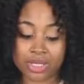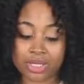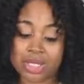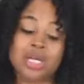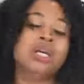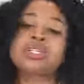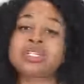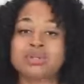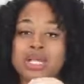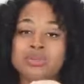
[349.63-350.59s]
but
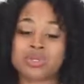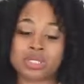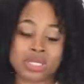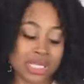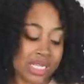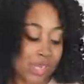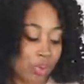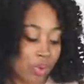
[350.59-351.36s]
sometimes you can take it out,